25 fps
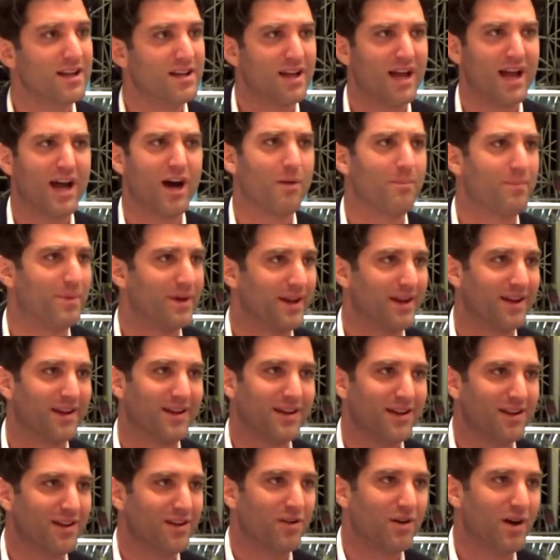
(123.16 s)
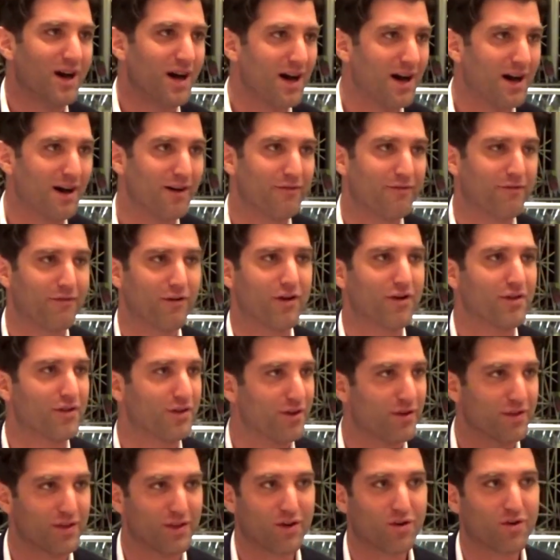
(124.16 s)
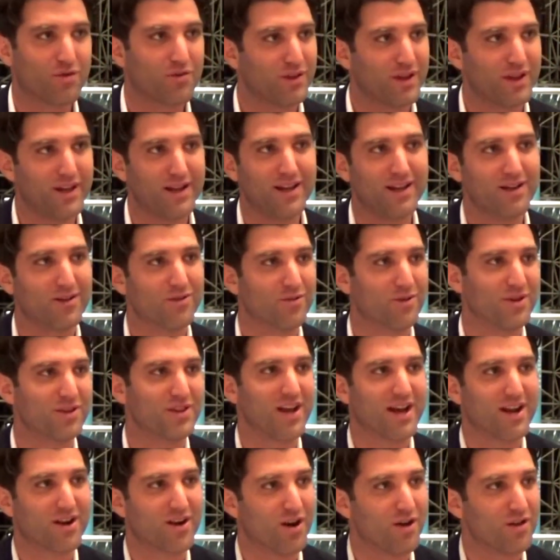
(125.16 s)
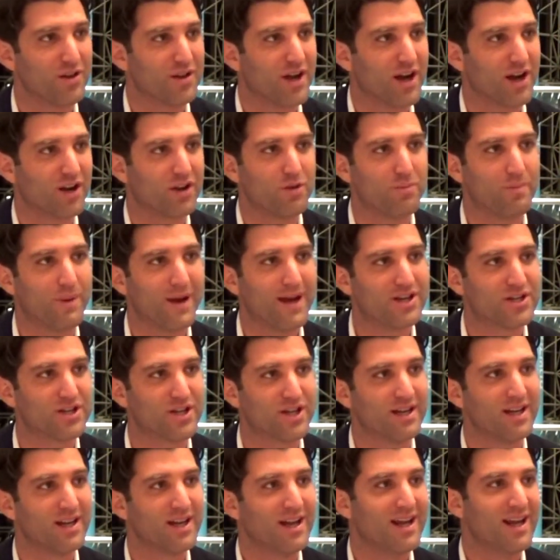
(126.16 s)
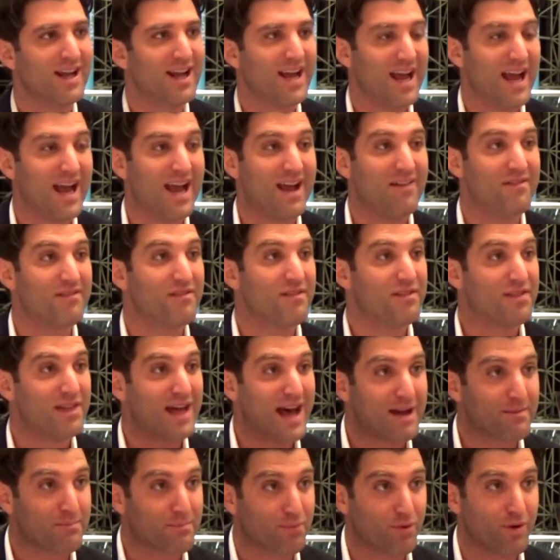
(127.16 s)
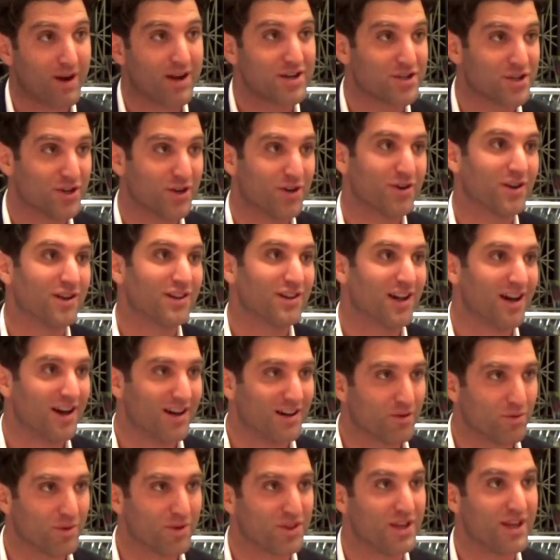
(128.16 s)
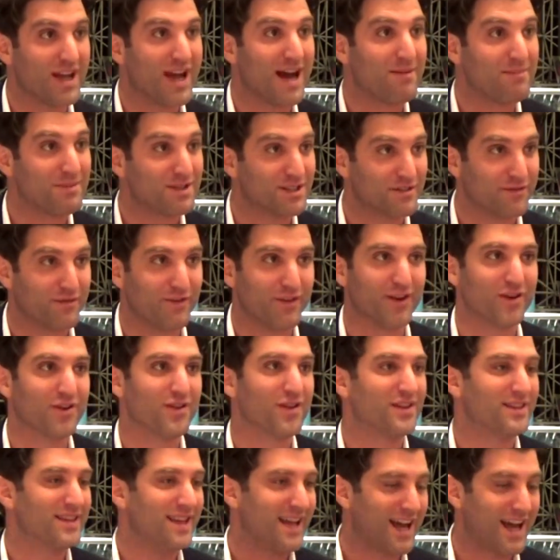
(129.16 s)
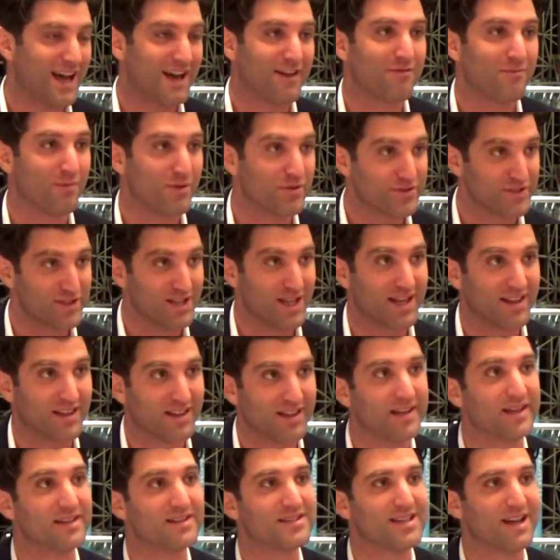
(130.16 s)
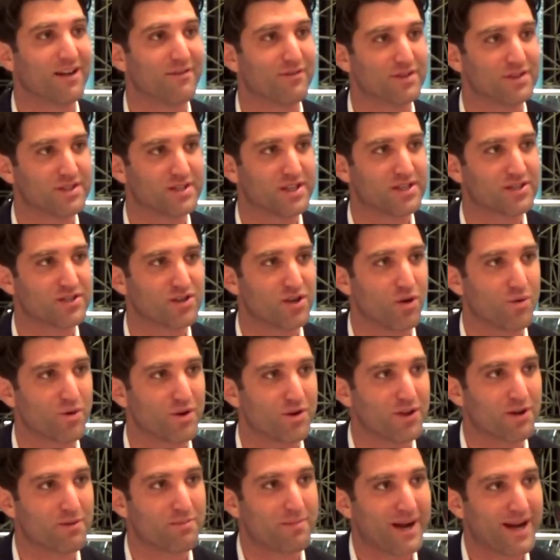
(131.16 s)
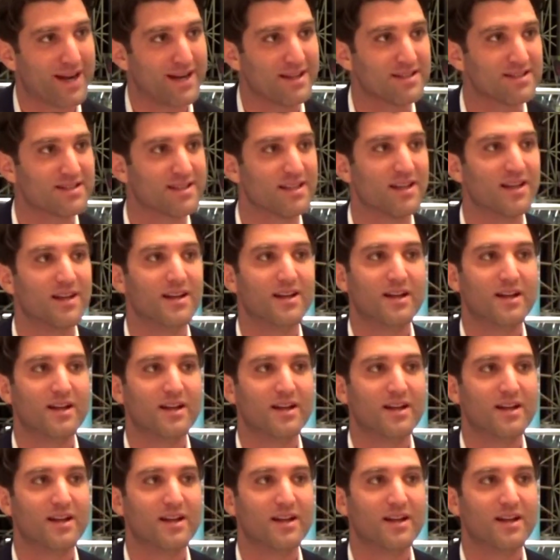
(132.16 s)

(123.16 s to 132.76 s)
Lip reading: helping further what they call the occupation. And that pressure, along with the atmosphere that they have most likely in San Francisco where they're based,